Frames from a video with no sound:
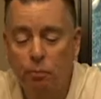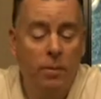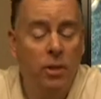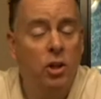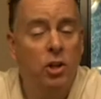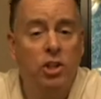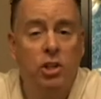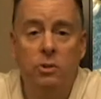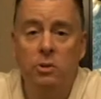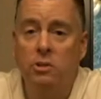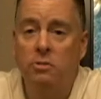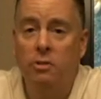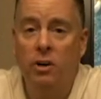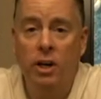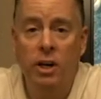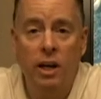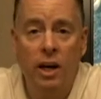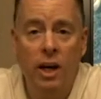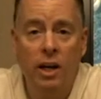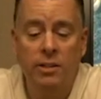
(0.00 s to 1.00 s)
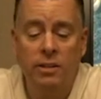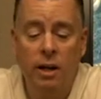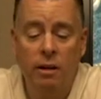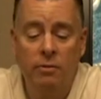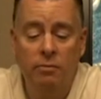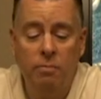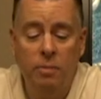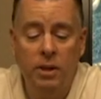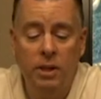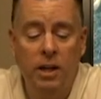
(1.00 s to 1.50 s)
She was very nice.
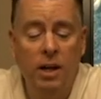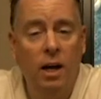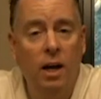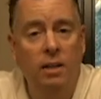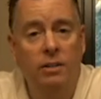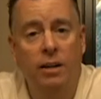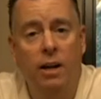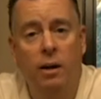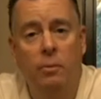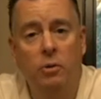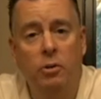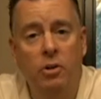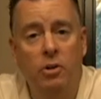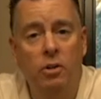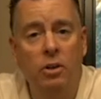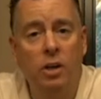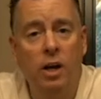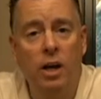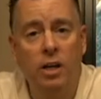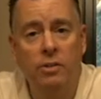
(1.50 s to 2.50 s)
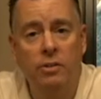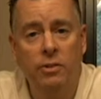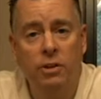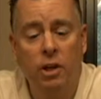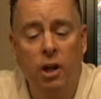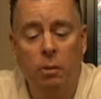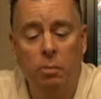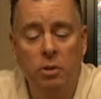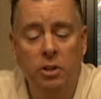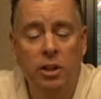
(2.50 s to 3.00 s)
I've been in contact with her the last
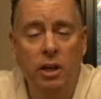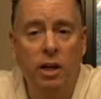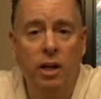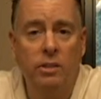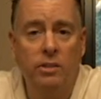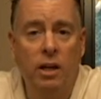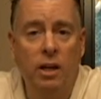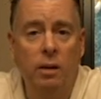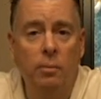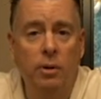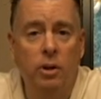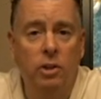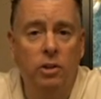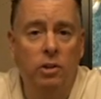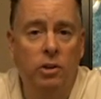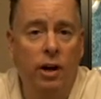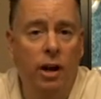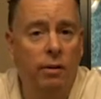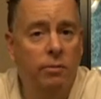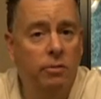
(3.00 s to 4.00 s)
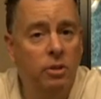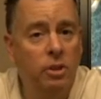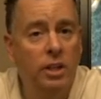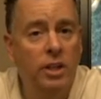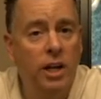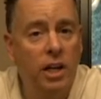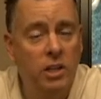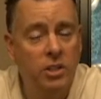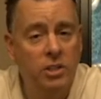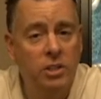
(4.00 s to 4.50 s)
couple of days. I emailed her heavily
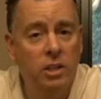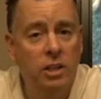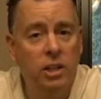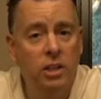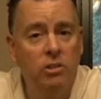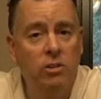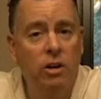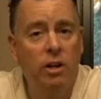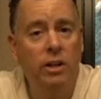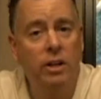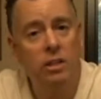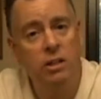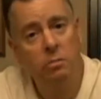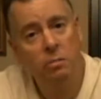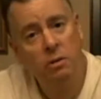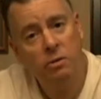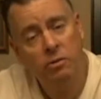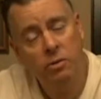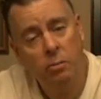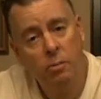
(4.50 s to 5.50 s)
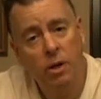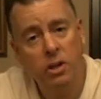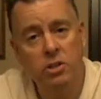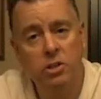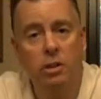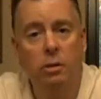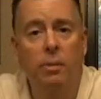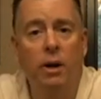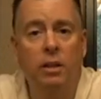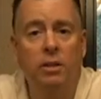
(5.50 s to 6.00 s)
yesterday trying to get some
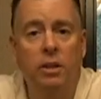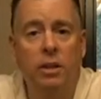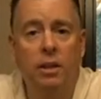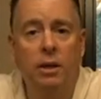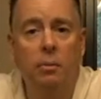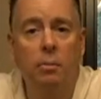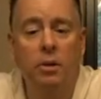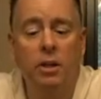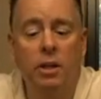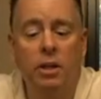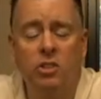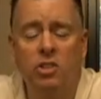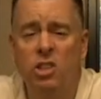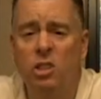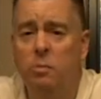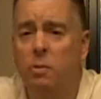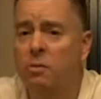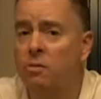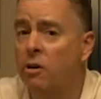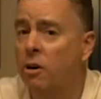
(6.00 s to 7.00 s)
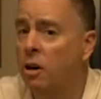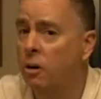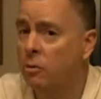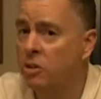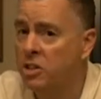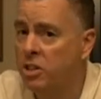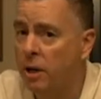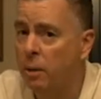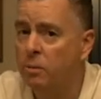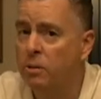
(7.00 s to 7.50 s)
information about the company, and she's been very
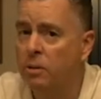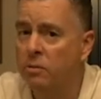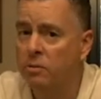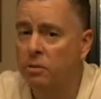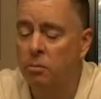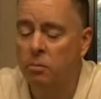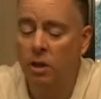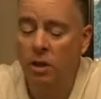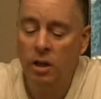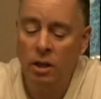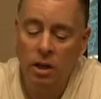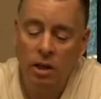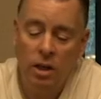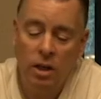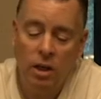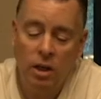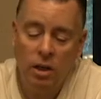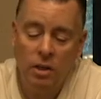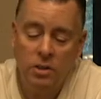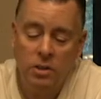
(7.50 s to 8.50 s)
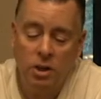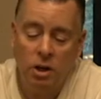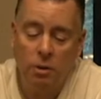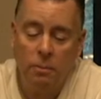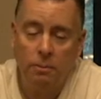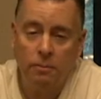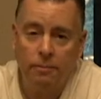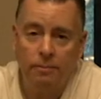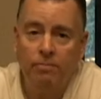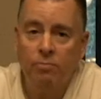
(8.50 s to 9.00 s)
receptive to me.
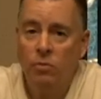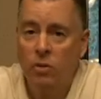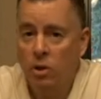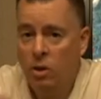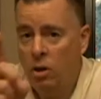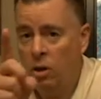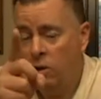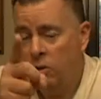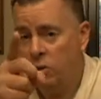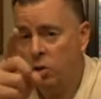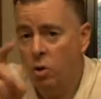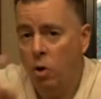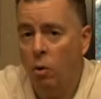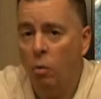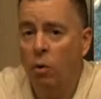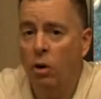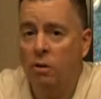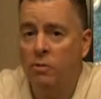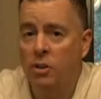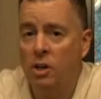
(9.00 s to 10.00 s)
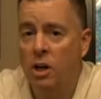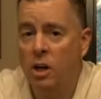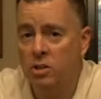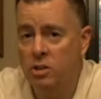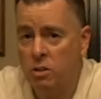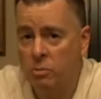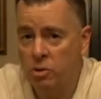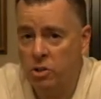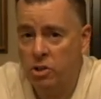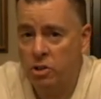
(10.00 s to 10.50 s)
So, score 1 for
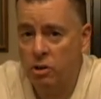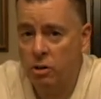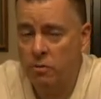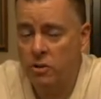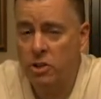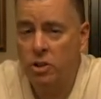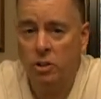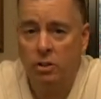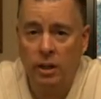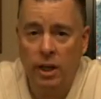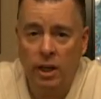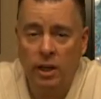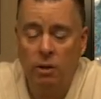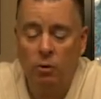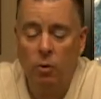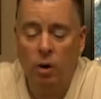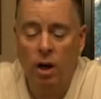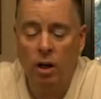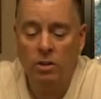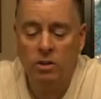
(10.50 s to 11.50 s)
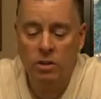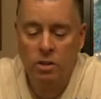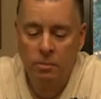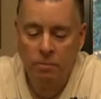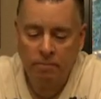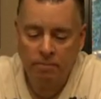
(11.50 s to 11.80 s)
customer service on Naked Wines.